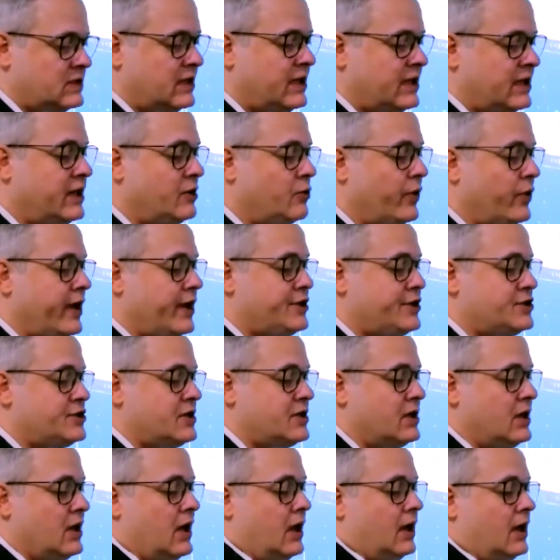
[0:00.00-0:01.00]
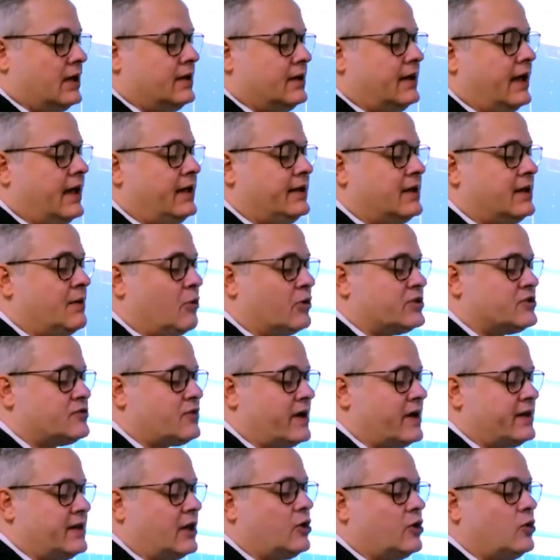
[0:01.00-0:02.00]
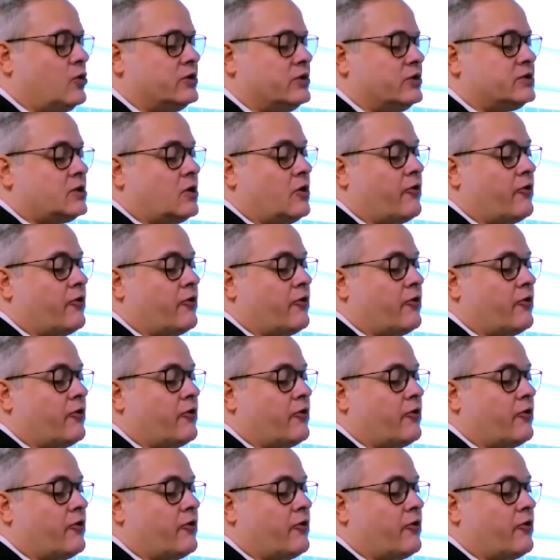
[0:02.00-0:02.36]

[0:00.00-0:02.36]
in which they demonstrate a good